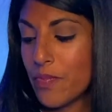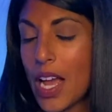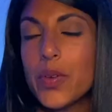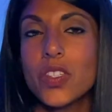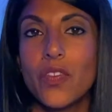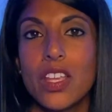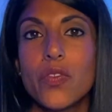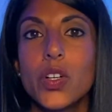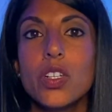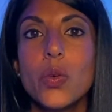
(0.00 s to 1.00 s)
I was
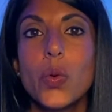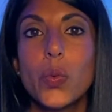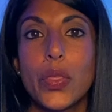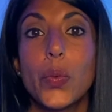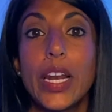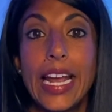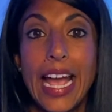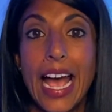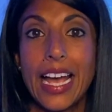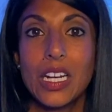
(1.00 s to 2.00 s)
faithful with what I
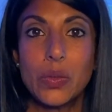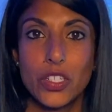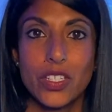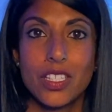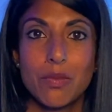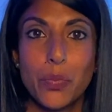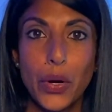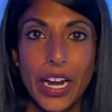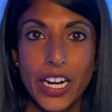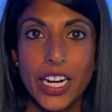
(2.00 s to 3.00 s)
had, which is
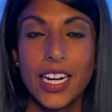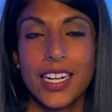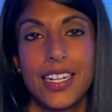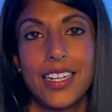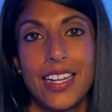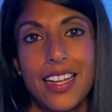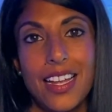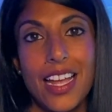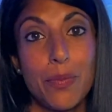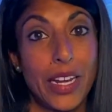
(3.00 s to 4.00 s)
prayer
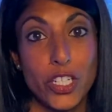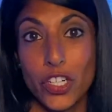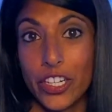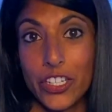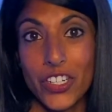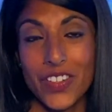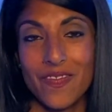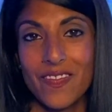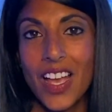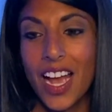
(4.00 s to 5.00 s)
and my church.
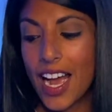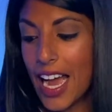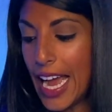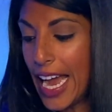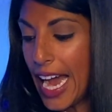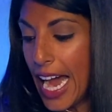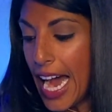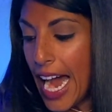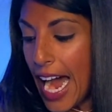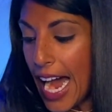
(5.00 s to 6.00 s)

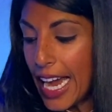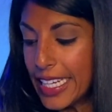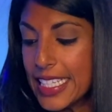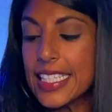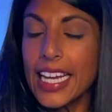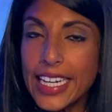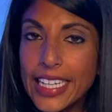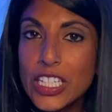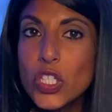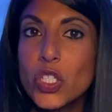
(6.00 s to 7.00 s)
I
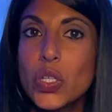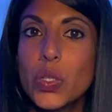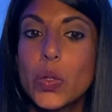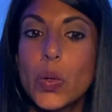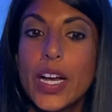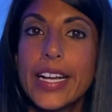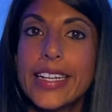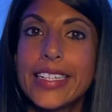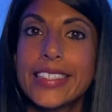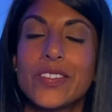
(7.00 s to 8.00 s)
decided to
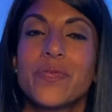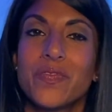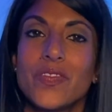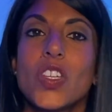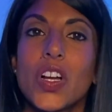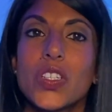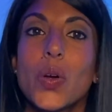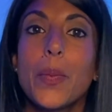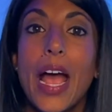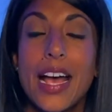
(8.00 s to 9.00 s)
talk to
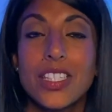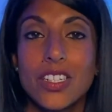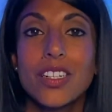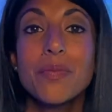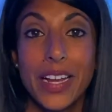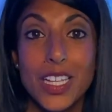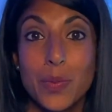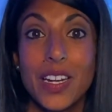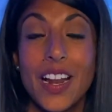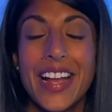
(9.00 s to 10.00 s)
our pastor, my
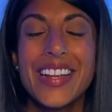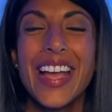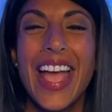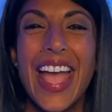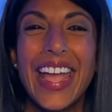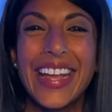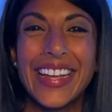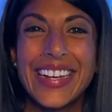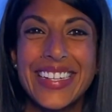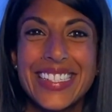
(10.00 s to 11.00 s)
husband and I,
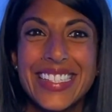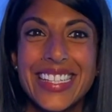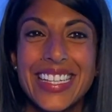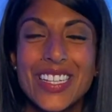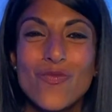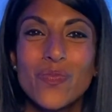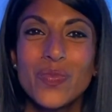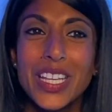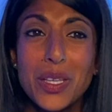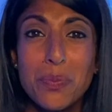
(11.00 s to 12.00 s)
and
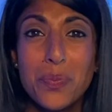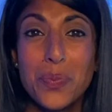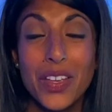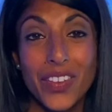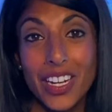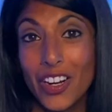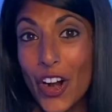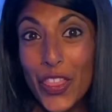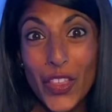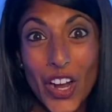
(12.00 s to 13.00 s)
he pivoted
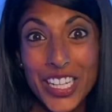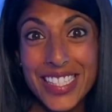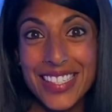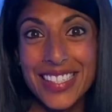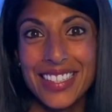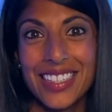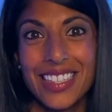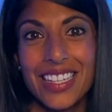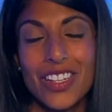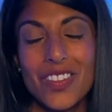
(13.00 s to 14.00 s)
our thoughts
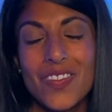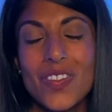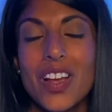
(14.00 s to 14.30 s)
and